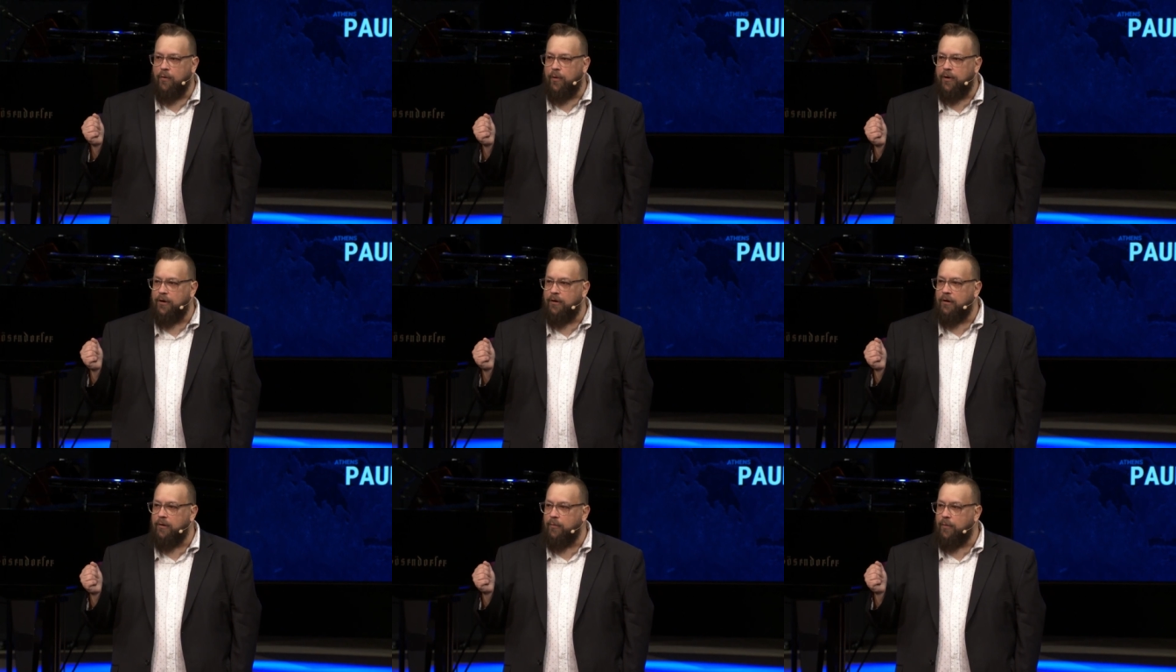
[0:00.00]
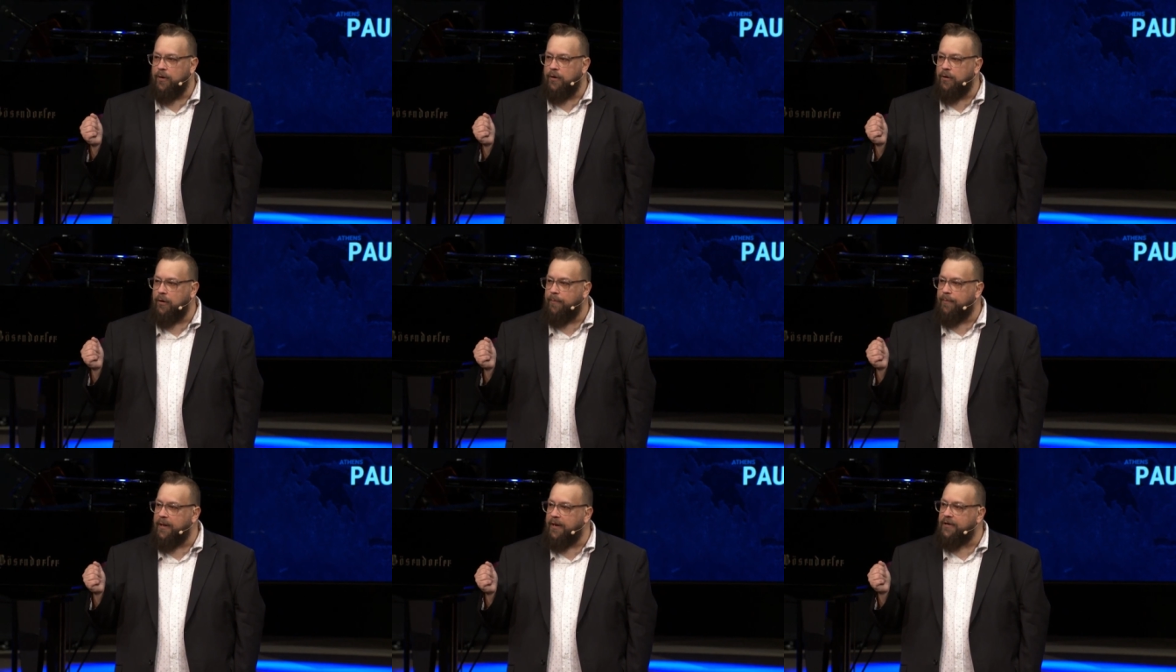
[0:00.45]
when you're, when
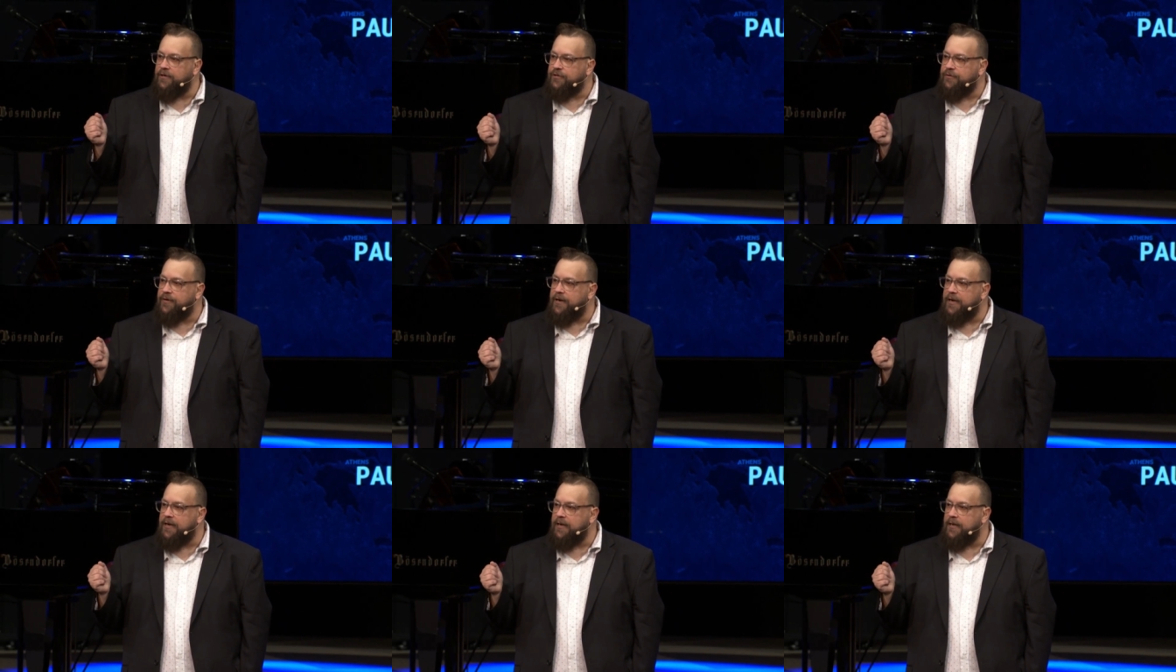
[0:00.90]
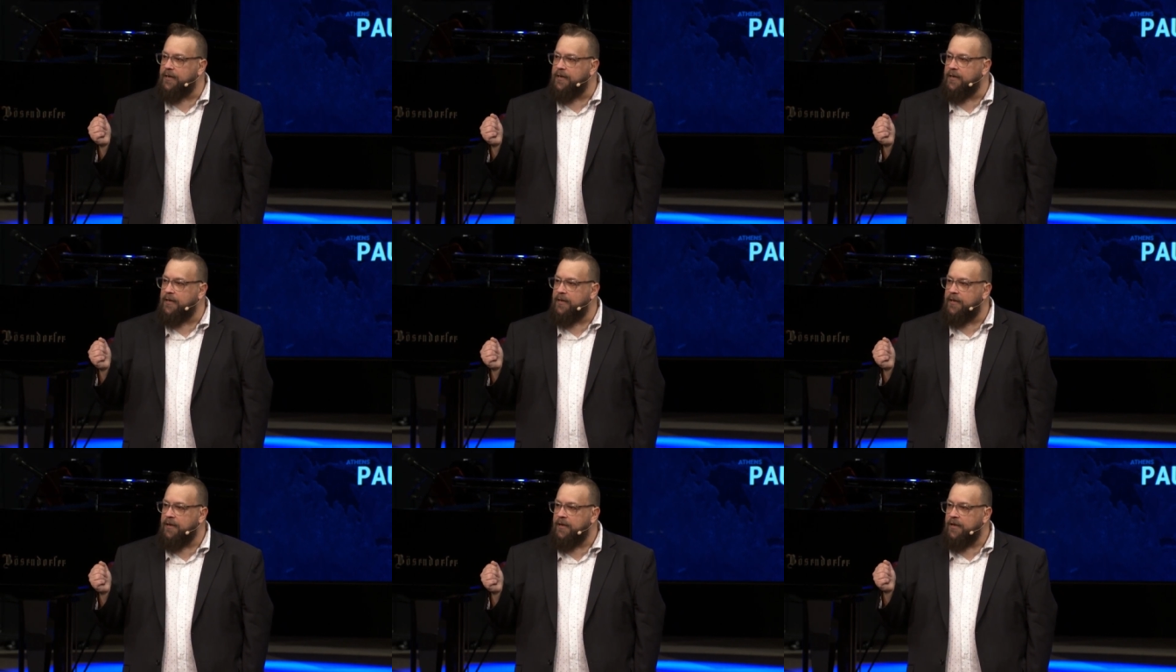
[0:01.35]
you're in ministry.
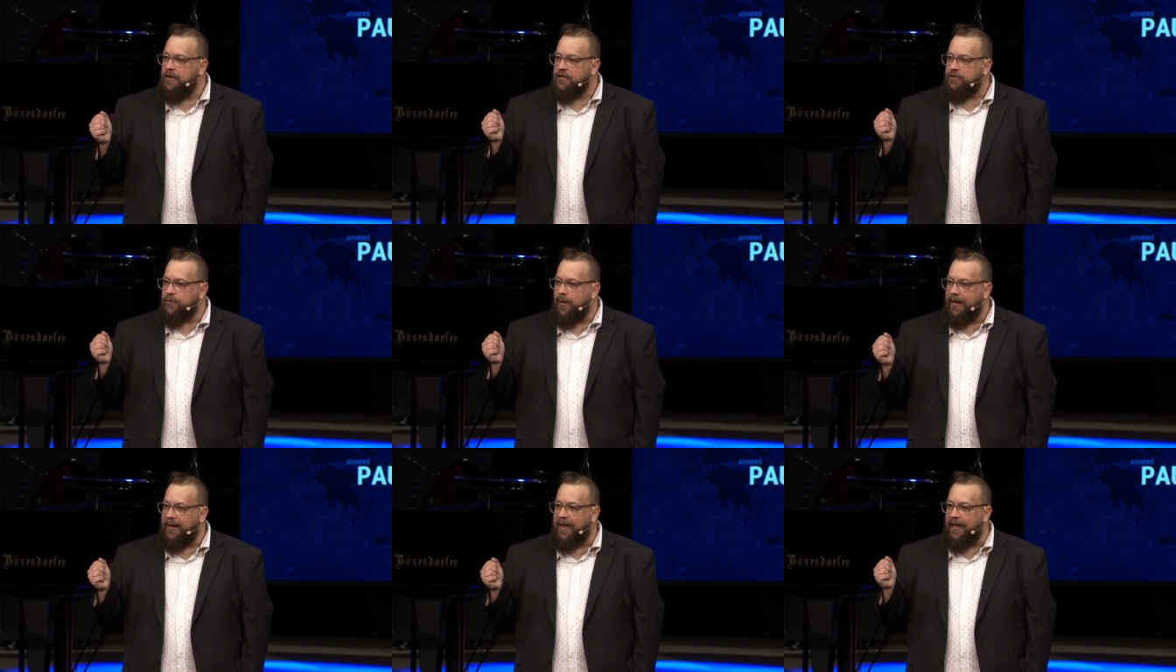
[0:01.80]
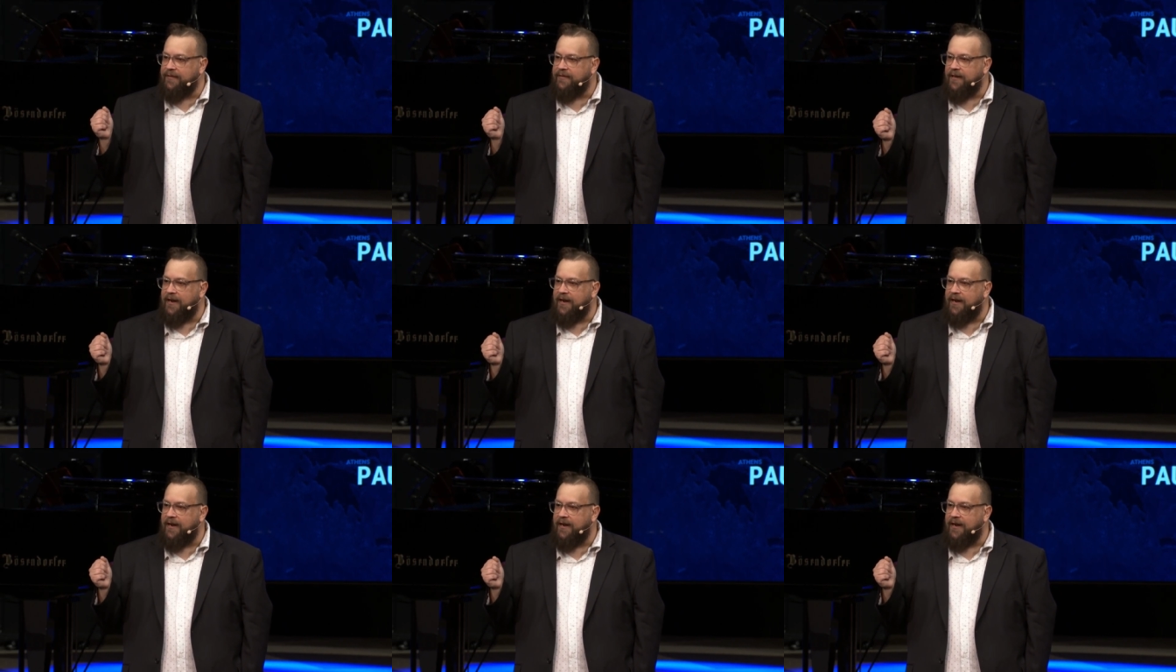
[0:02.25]
So I get to